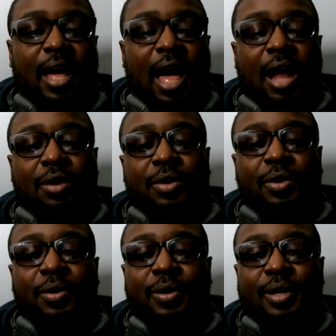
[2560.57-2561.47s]
I don't
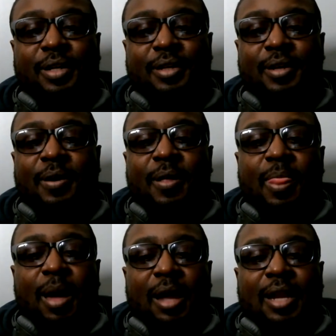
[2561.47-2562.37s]
know.
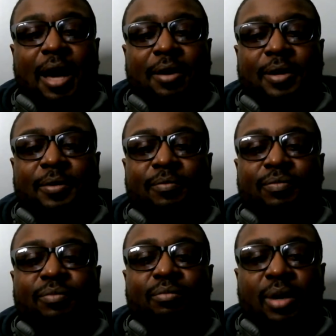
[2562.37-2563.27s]
I doubt it,
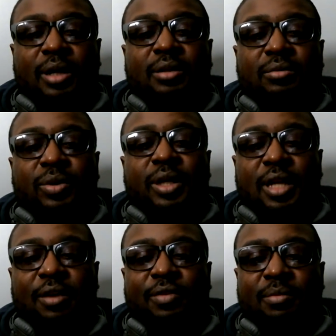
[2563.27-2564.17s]
but we can
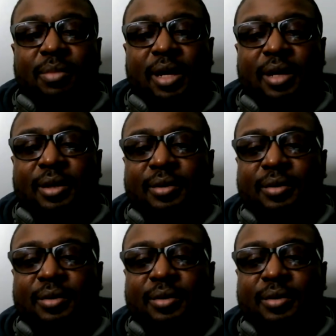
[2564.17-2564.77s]
definitely make it.